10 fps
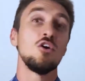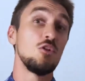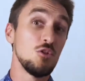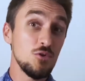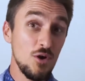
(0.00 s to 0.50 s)

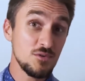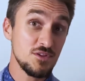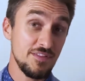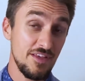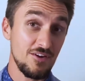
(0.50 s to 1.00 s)
Glucose,
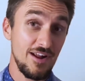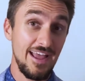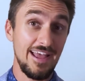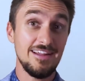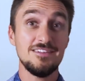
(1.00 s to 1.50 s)
on the other
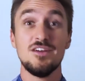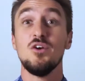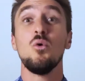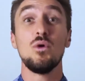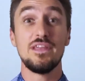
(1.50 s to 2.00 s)
hand,
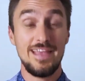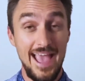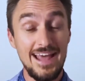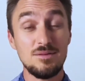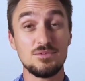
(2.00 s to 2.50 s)
we
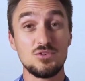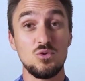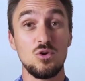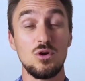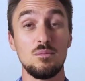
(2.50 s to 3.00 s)
can
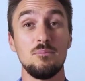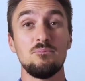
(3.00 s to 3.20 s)
absorb,